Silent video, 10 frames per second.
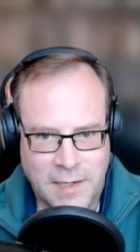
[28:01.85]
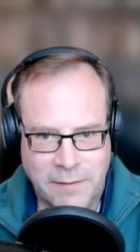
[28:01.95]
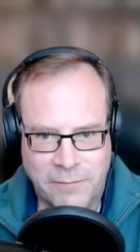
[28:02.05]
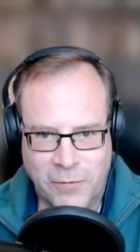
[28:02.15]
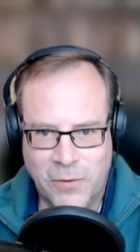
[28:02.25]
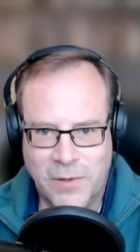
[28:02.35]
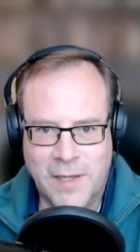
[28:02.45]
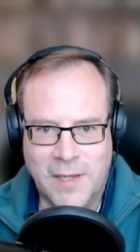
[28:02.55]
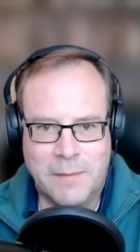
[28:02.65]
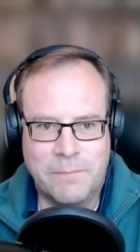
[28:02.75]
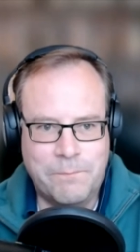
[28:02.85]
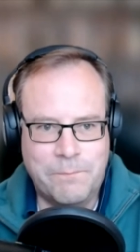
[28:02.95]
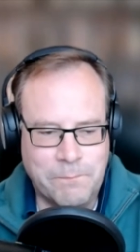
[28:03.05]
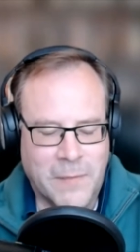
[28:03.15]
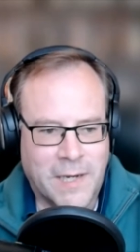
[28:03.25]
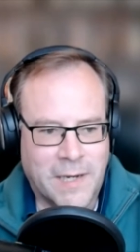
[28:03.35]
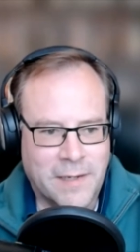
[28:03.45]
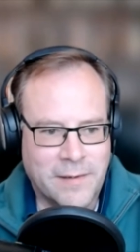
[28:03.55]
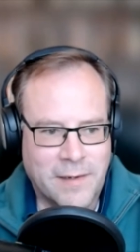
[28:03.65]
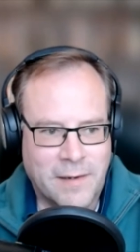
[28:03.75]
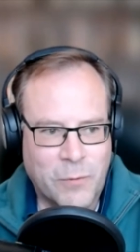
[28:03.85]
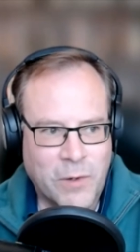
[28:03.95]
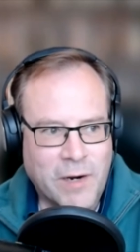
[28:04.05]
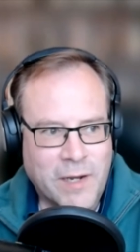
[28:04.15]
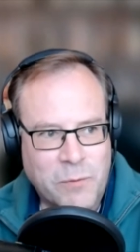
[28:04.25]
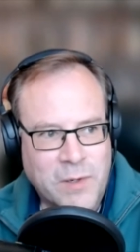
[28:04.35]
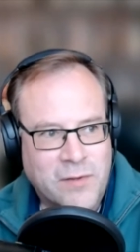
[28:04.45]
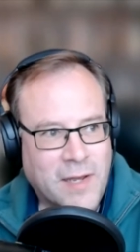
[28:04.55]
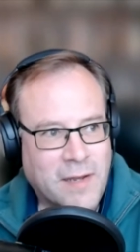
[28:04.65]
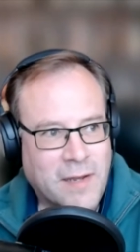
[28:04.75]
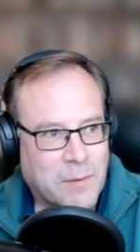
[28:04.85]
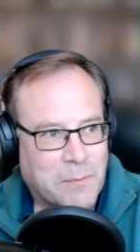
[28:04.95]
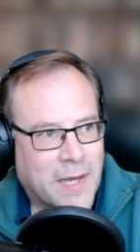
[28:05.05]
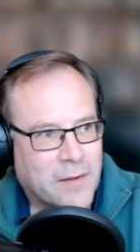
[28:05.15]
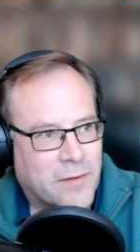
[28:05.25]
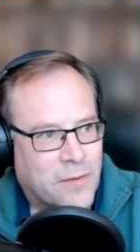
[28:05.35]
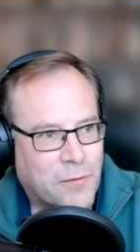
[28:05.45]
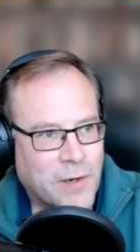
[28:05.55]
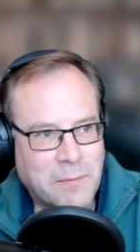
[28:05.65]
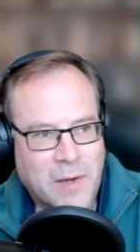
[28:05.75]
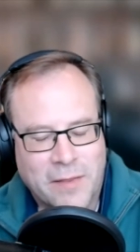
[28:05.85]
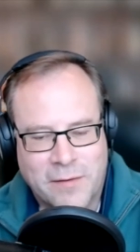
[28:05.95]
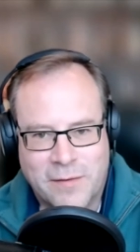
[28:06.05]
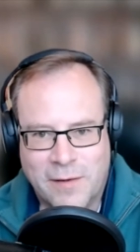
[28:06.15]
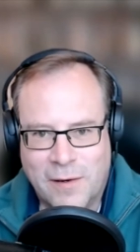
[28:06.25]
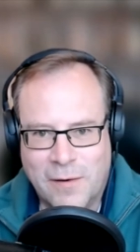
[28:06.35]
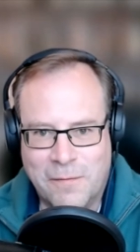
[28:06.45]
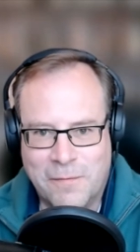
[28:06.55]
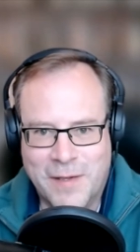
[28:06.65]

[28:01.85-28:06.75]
forward. And uh, we reckon we saved about three months of